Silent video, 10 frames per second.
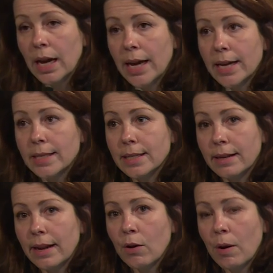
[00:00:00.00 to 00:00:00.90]
And
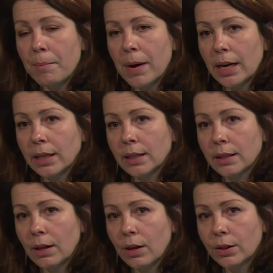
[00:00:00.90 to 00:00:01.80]
now I'm back
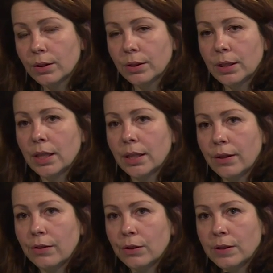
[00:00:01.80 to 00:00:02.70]
on
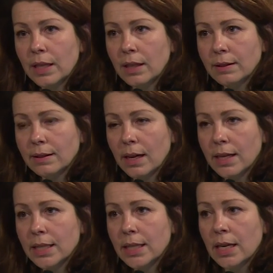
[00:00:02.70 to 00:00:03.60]
the sales
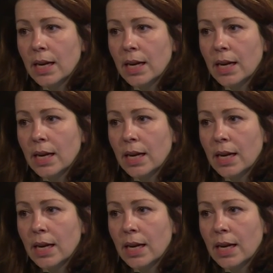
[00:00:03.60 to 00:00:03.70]
side.